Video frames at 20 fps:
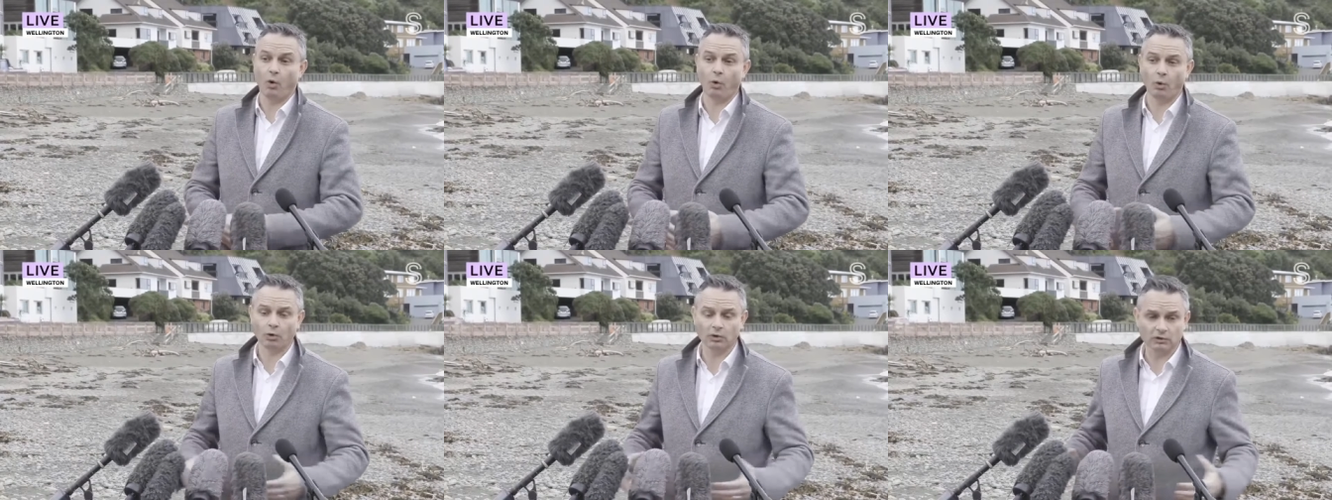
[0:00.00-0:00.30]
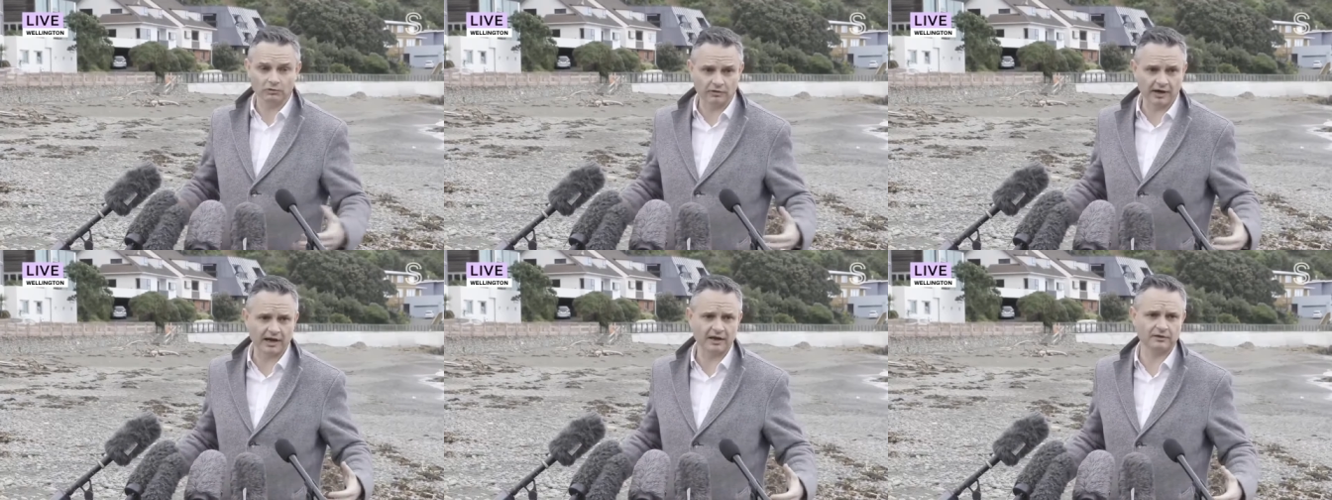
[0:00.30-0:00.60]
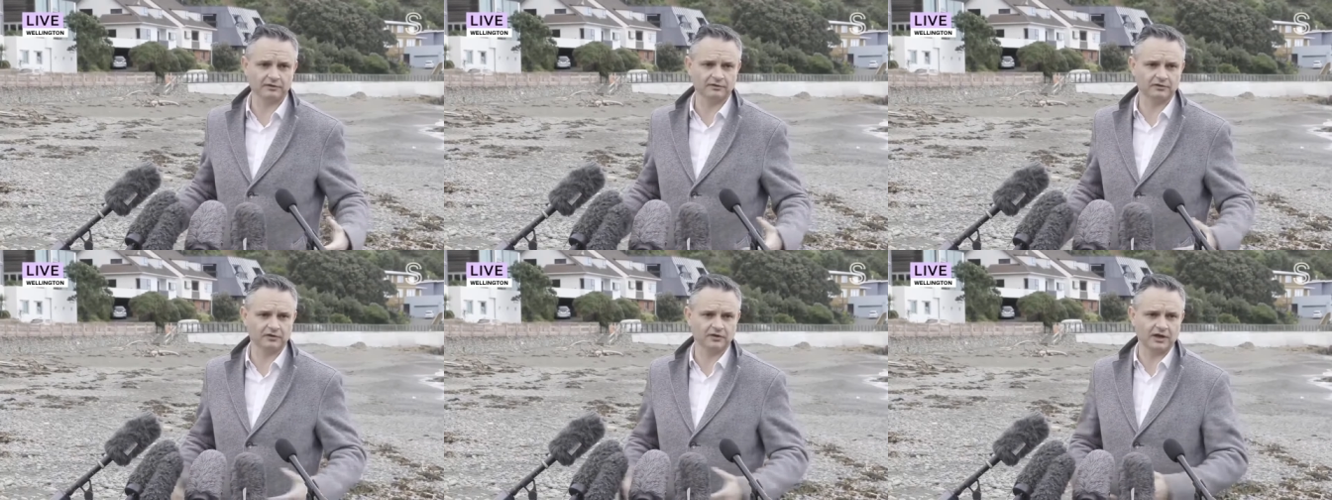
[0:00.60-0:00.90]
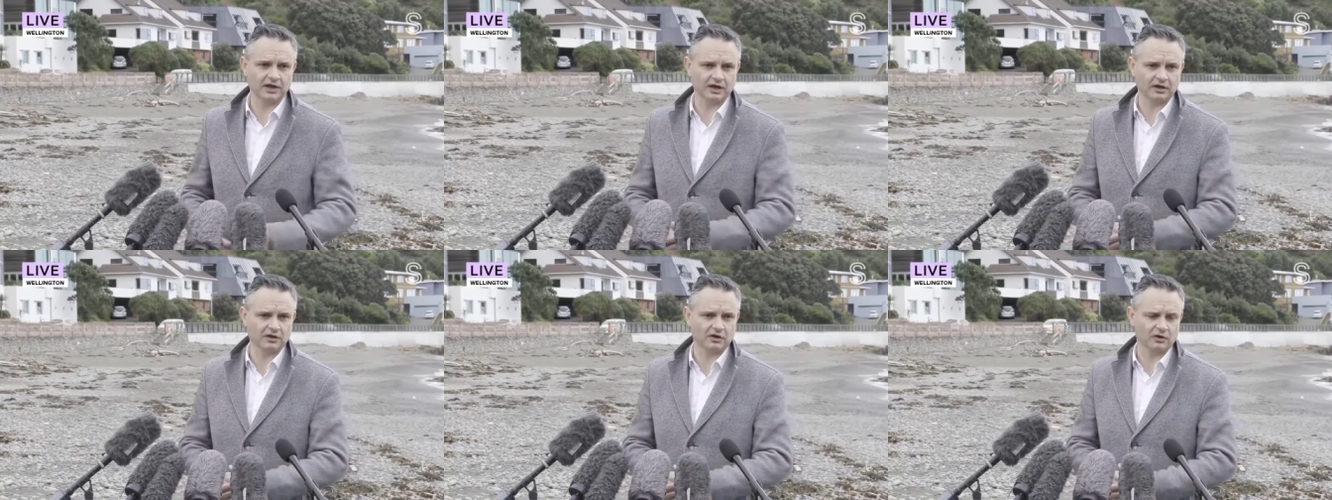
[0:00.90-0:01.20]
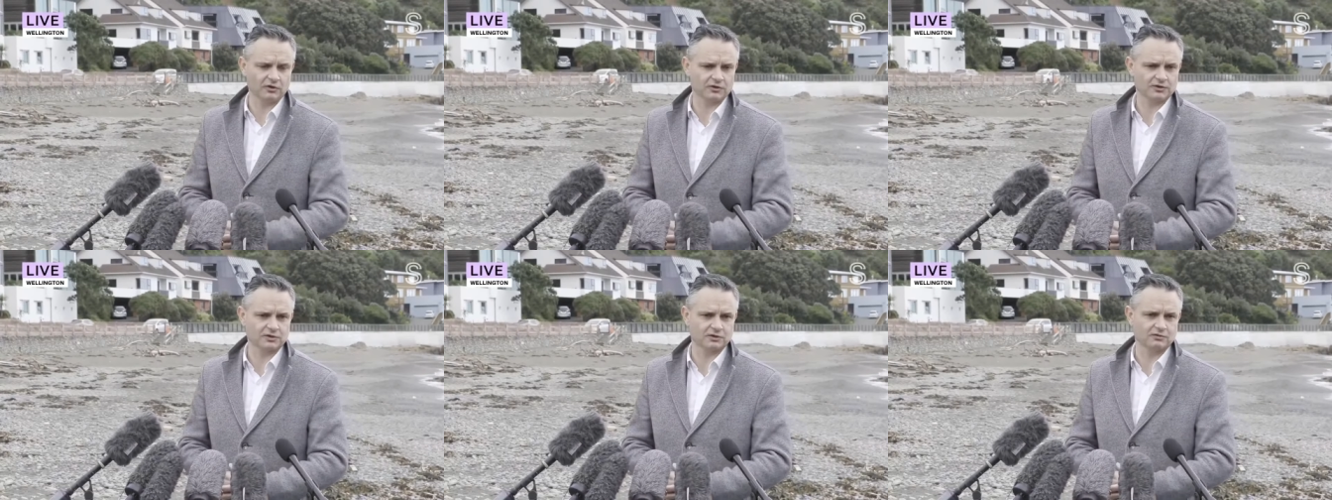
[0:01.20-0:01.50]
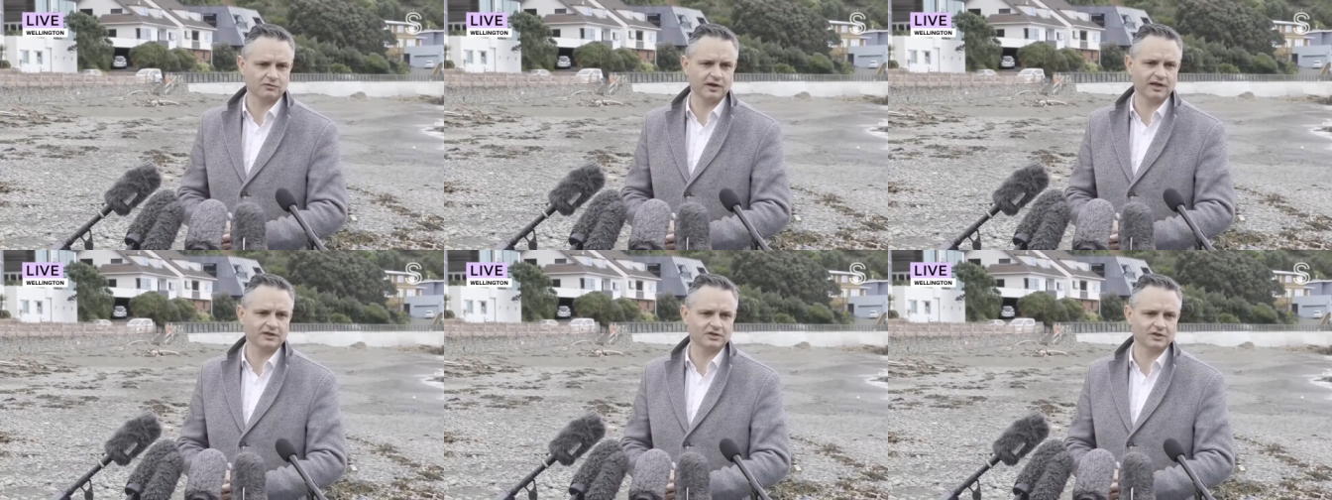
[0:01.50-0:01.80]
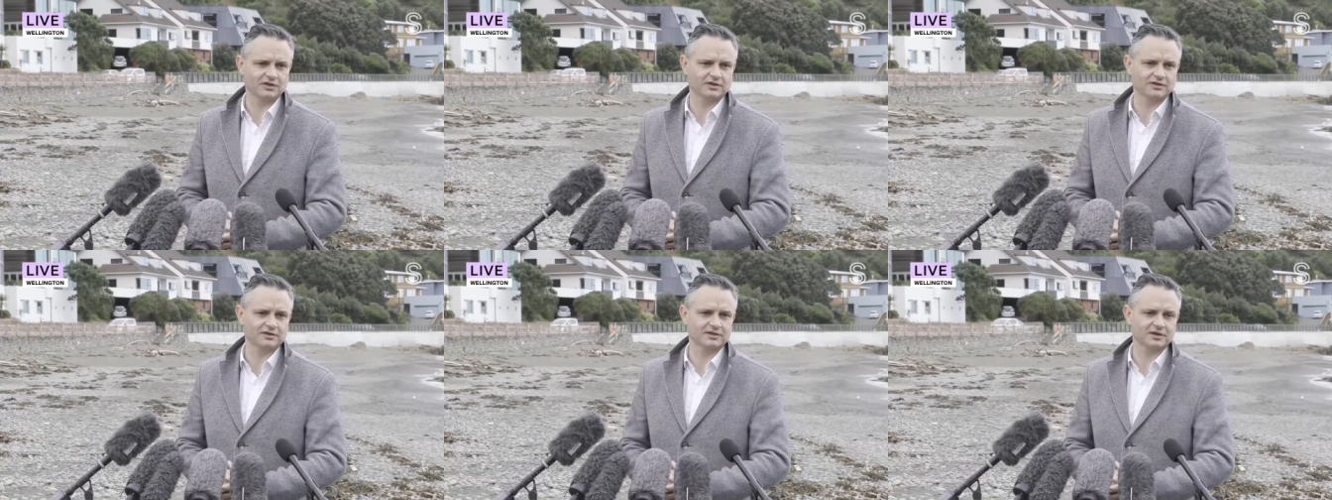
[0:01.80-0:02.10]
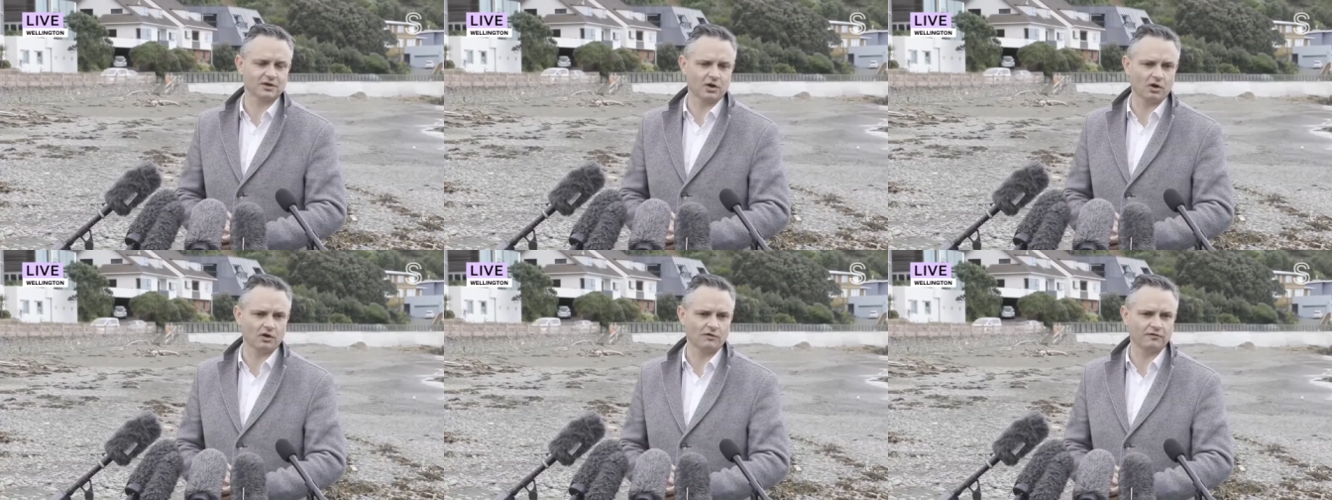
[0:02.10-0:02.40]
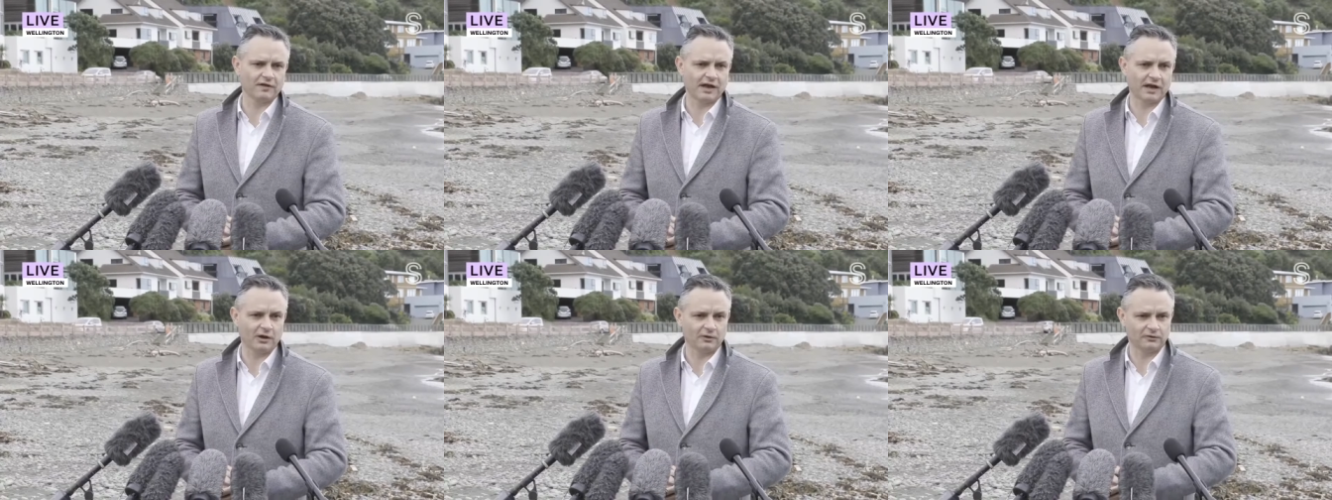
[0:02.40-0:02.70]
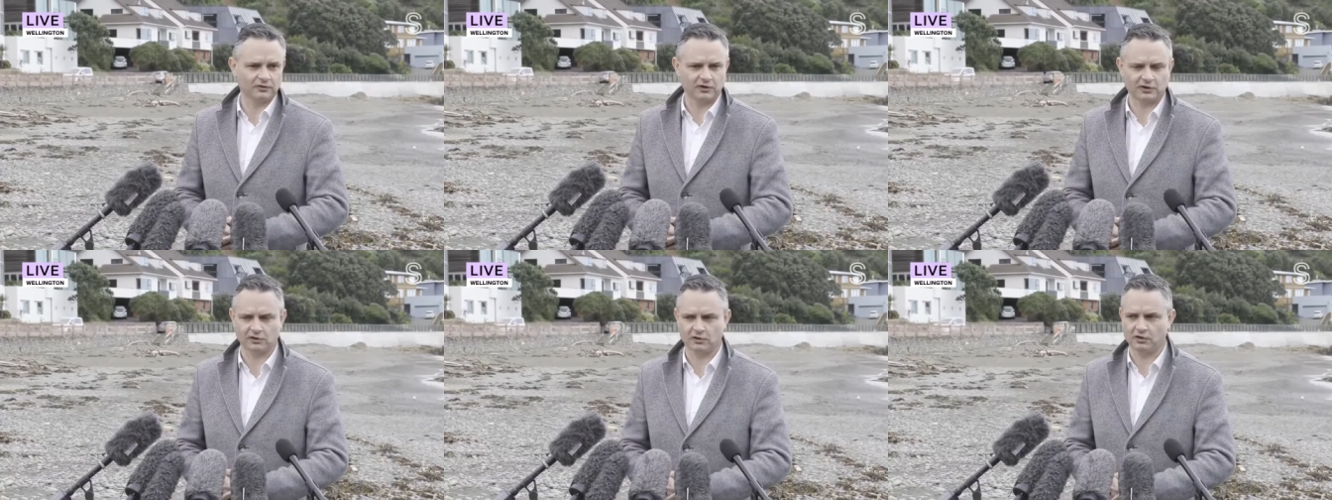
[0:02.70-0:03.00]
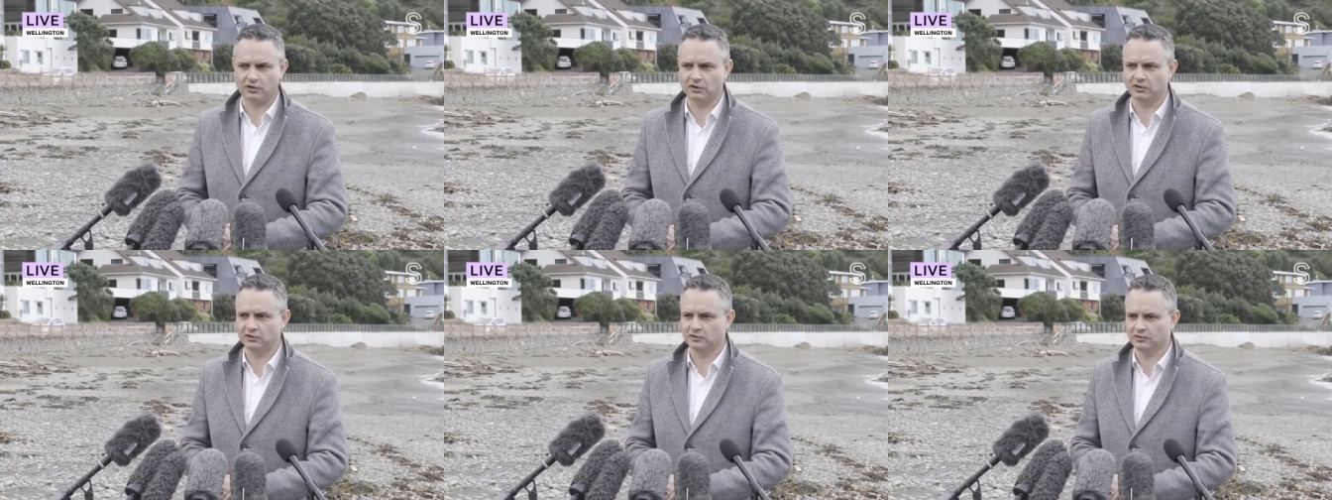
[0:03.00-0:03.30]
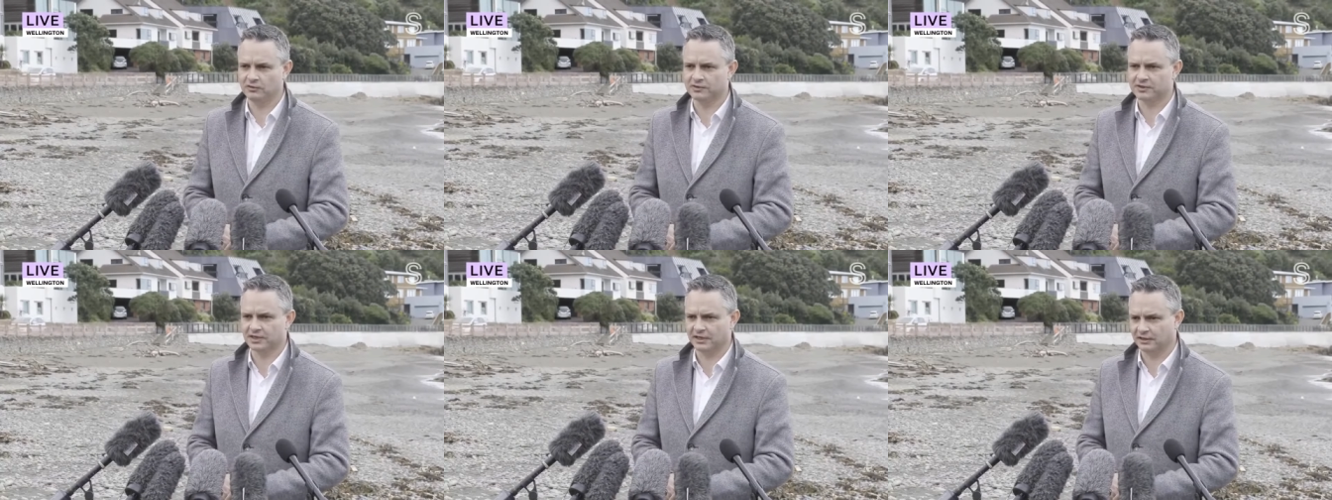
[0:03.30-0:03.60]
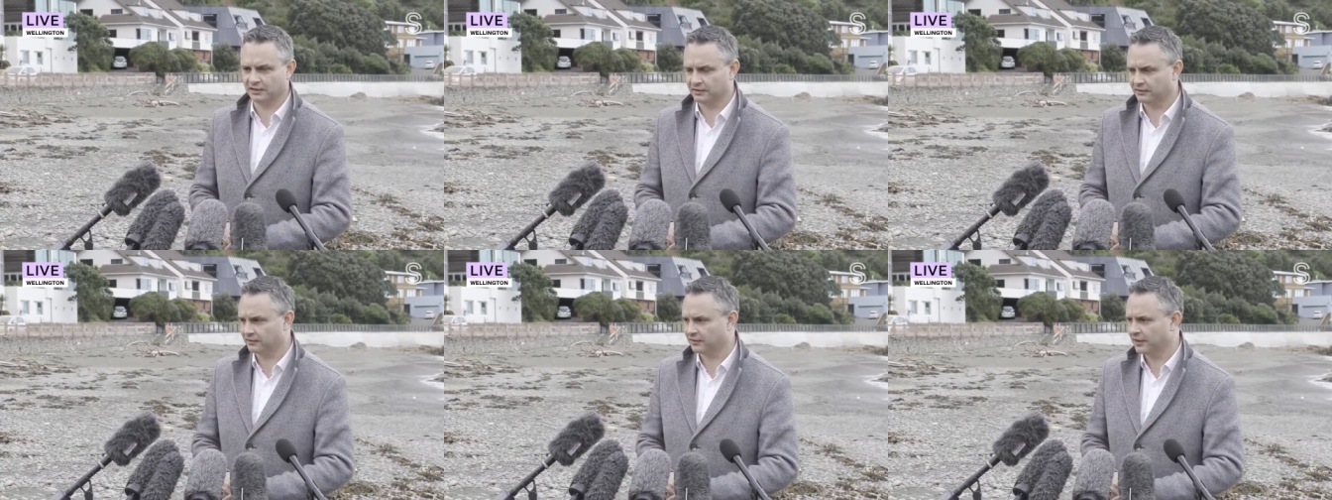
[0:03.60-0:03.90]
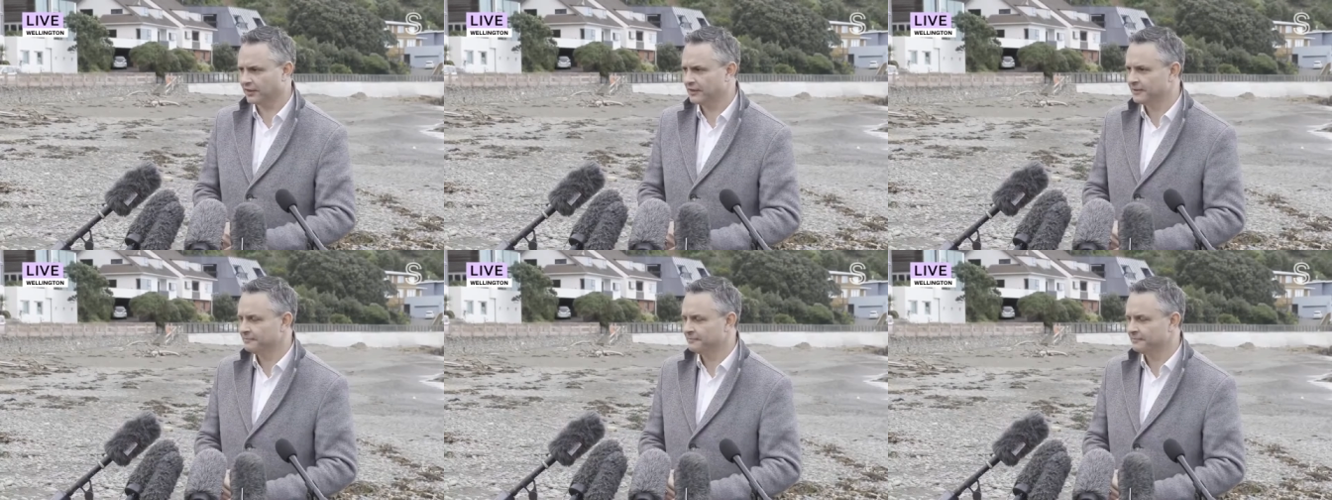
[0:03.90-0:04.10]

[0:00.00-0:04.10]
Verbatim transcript: all around uh, coastal regions of Aotearoa, New Zealand.